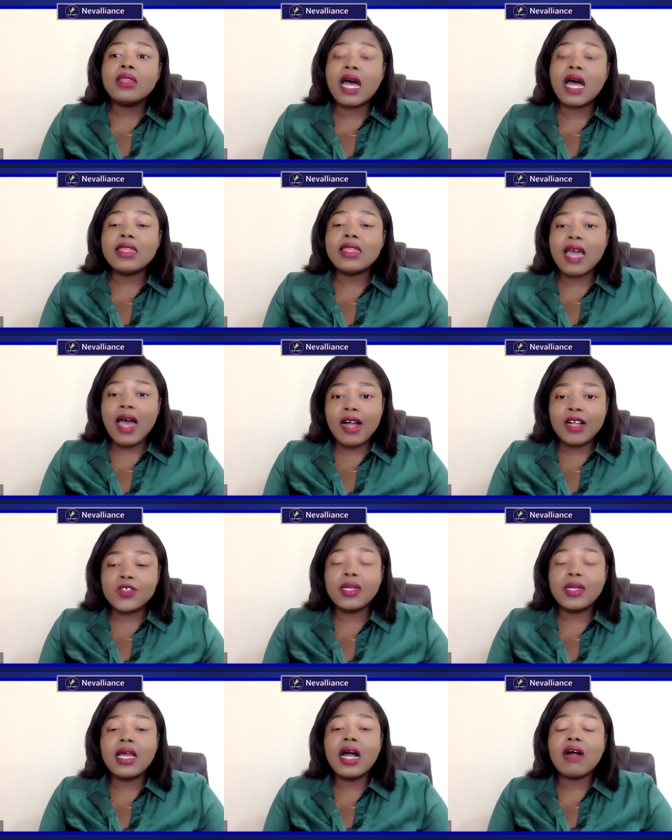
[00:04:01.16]
that they
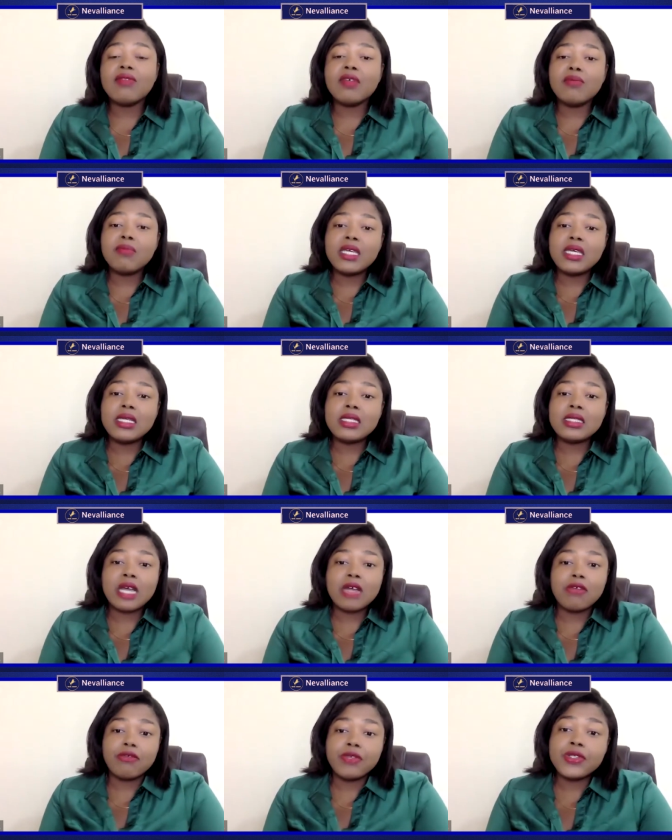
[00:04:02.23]
actually have the means
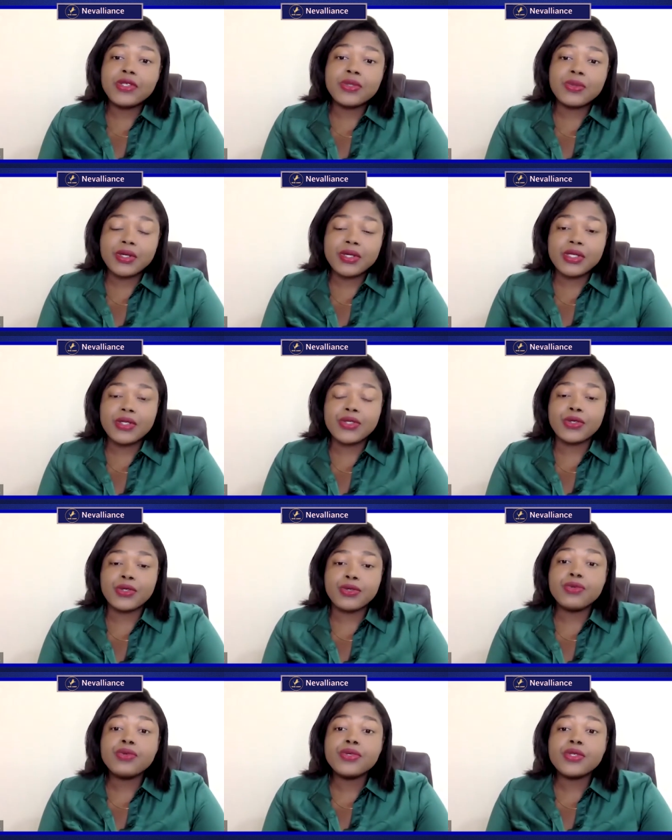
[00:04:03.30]
and resources
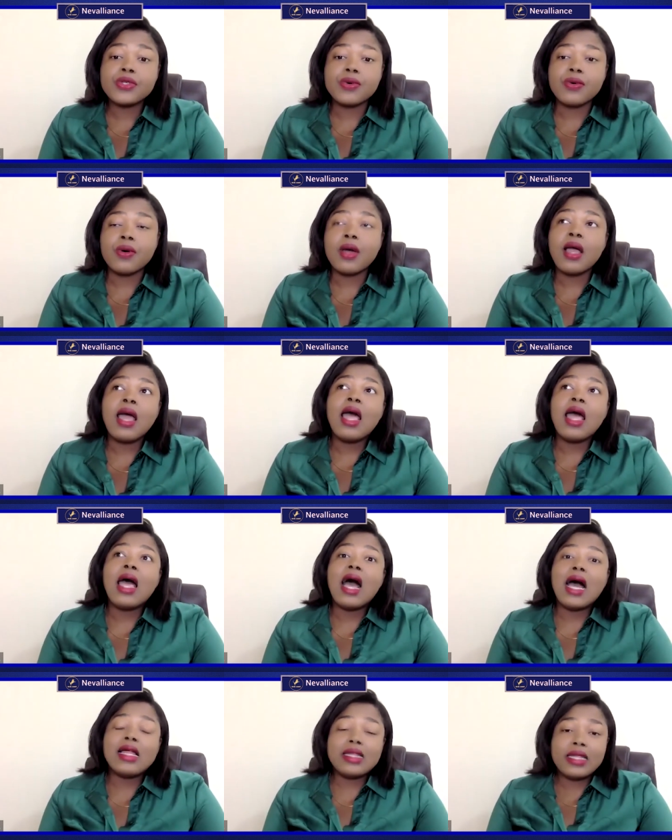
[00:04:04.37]
to do so,
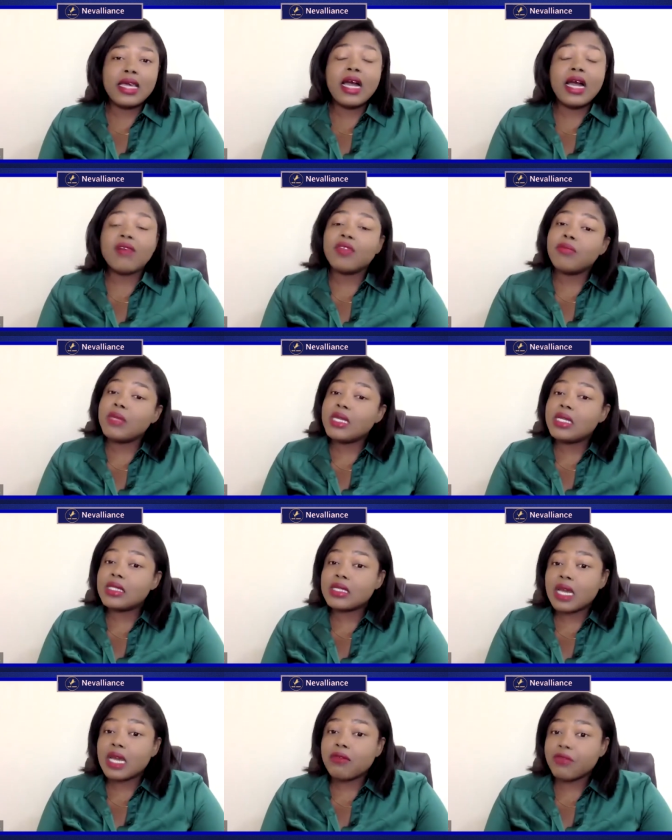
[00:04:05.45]
and they have the
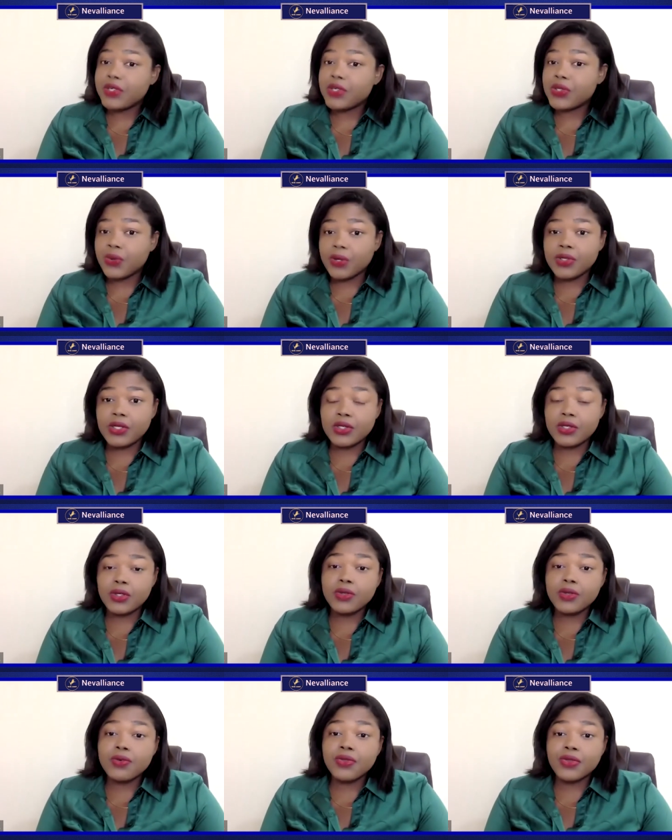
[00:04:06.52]
means and resources
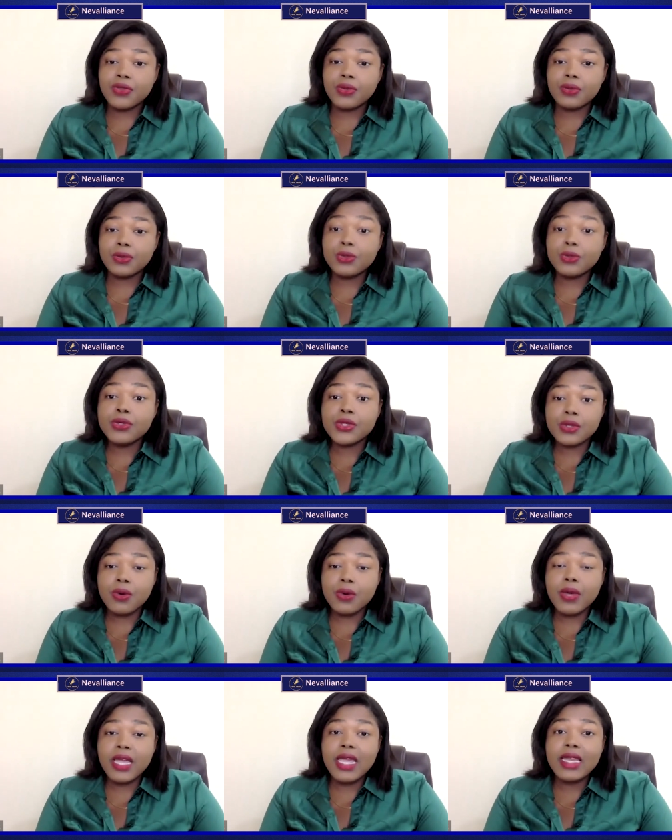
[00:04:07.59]
to do
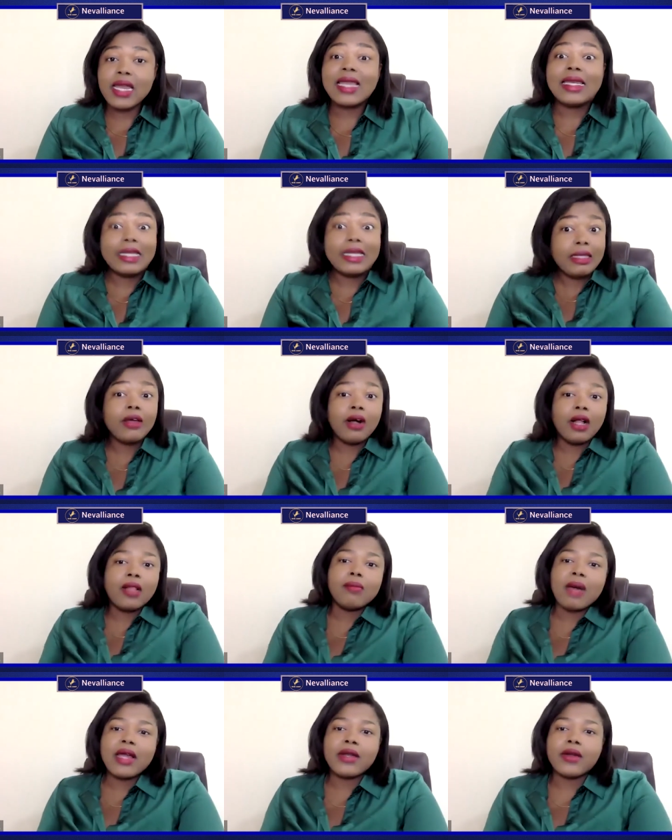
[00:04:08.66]
so in a
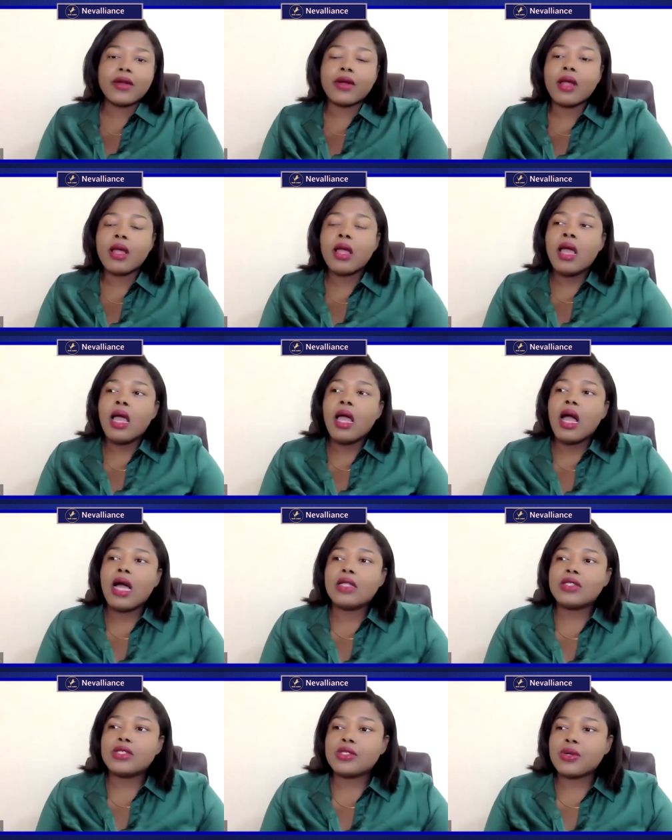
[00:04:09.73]
legal manner.
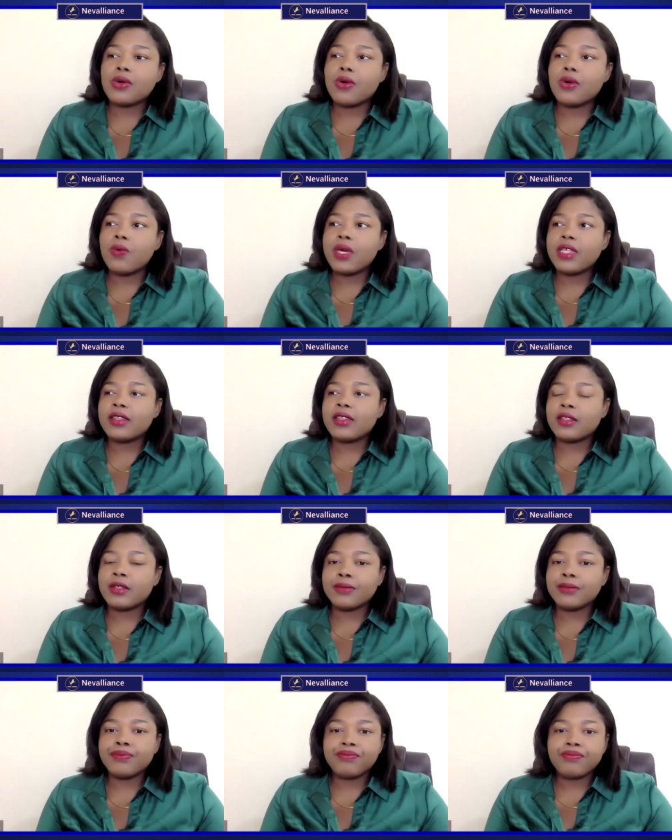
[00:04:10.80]
And so with
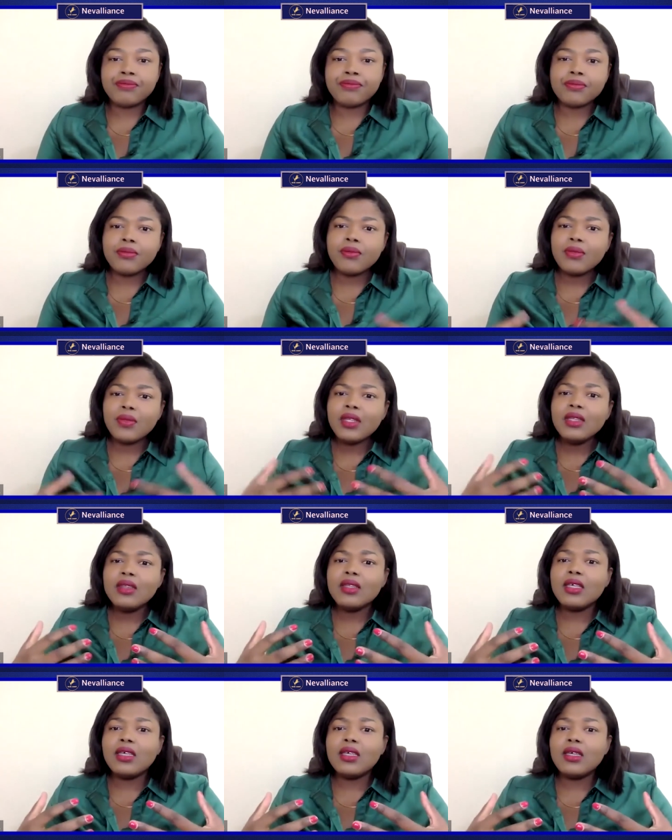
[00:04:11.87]

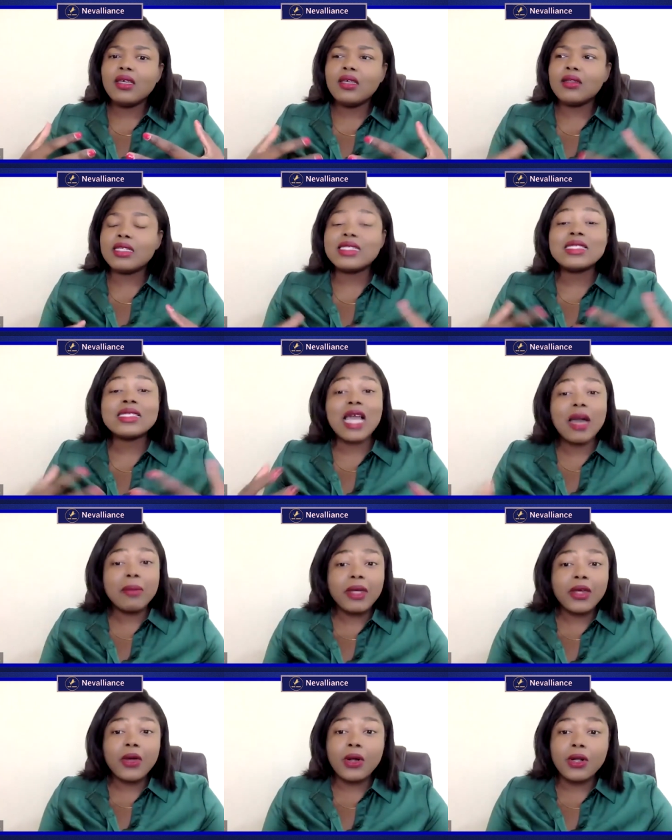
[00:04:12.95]
the
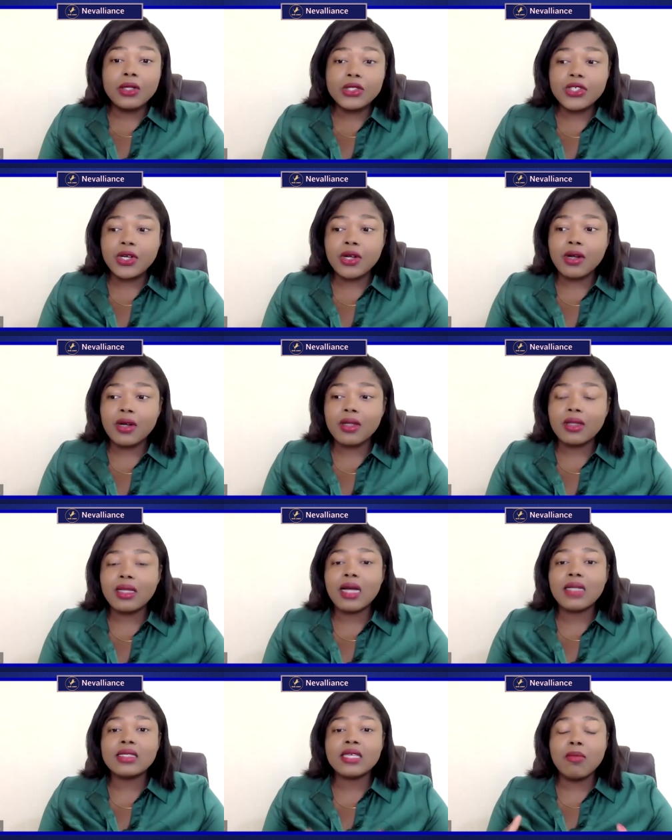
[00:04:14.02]
scamming culture
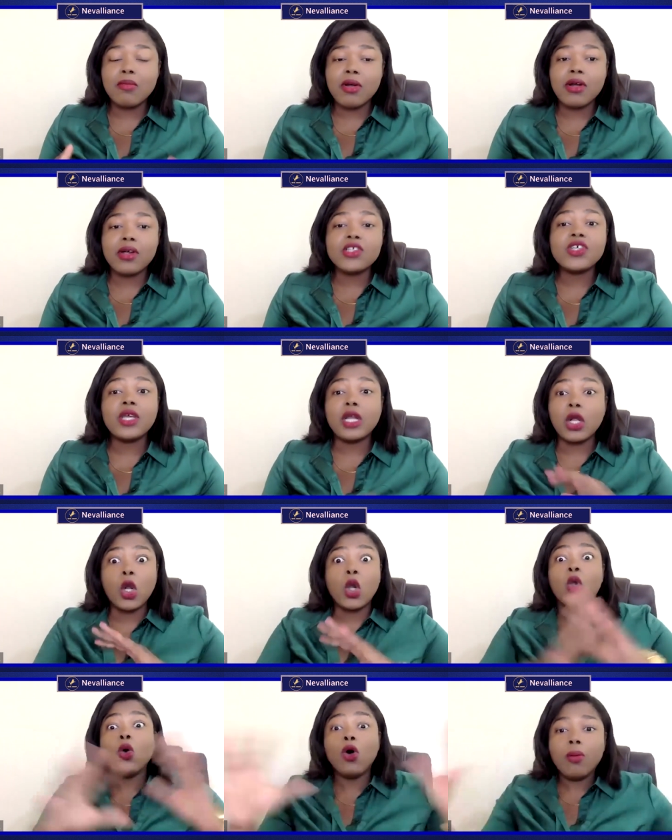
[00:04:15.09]
that's emerging
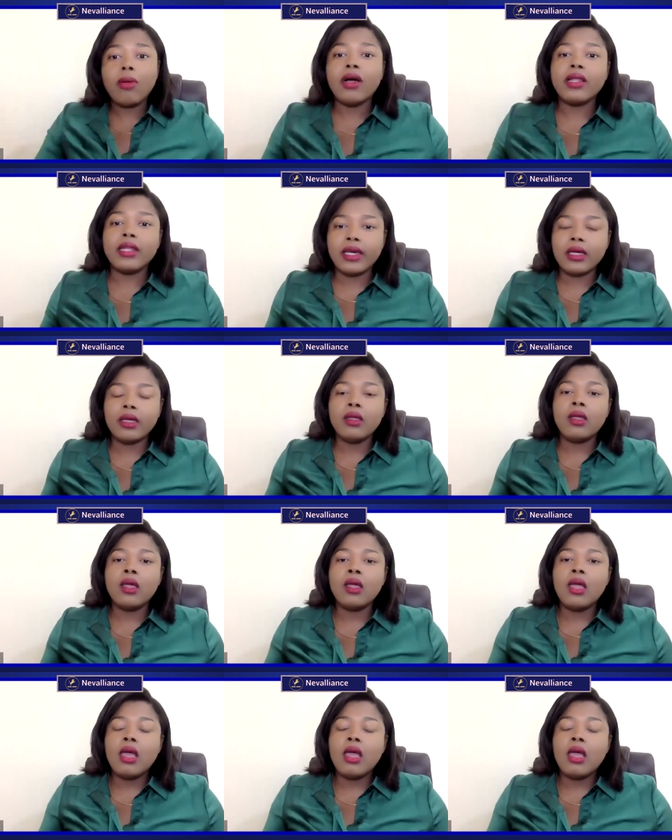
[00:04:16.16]
globally,